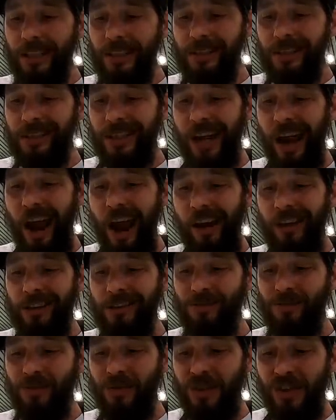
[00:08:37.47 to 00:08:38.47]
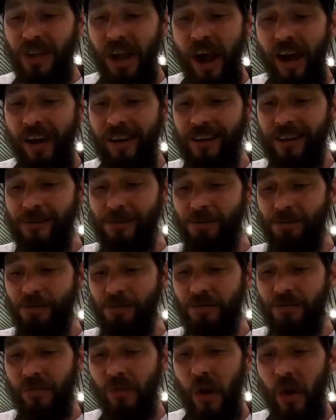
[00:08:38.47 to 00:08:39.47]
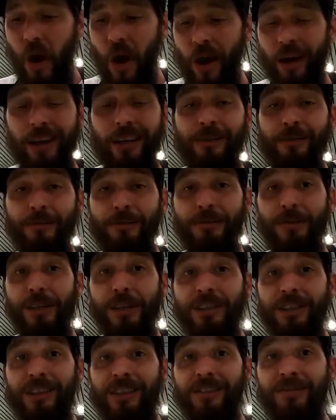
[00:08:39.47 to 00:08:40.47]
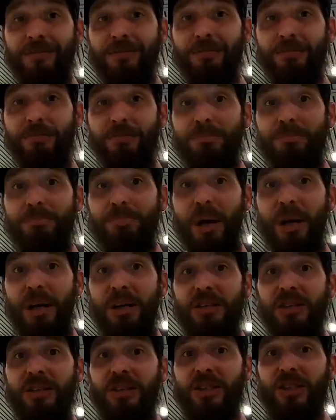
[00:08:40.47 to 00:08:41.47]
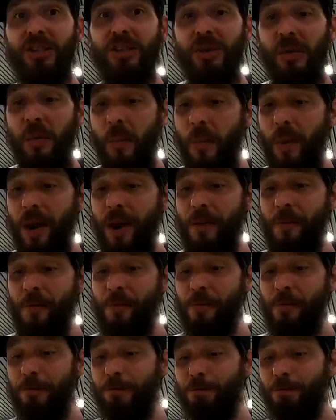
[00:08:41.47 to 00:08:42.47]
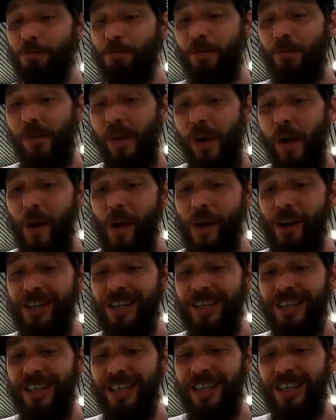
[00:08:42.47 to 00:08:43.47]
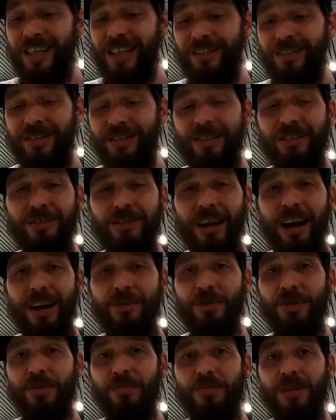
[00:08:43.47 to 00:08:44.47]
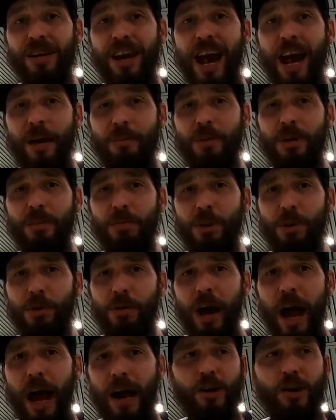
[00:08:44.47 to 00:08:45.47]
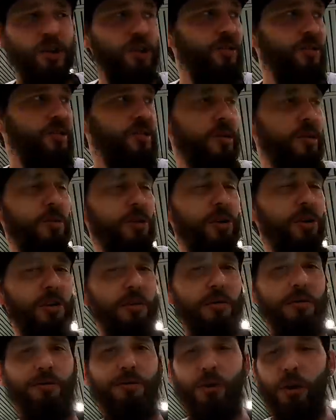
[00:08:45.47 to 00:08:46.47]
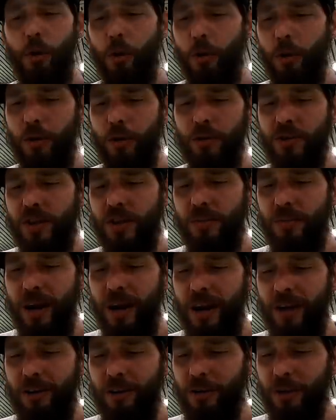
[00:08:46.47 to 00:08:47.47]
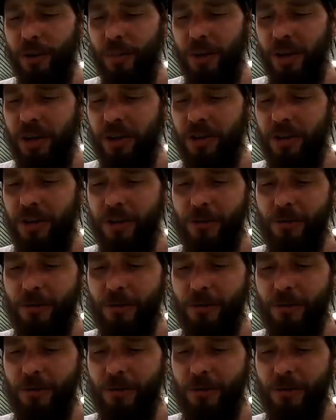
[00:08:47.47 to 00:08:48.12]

Hmm. Yeah, I got fucking buzzed, man. I need to eat and then have some nappy poo action somewhere on a floor or something. I don't know what I'm going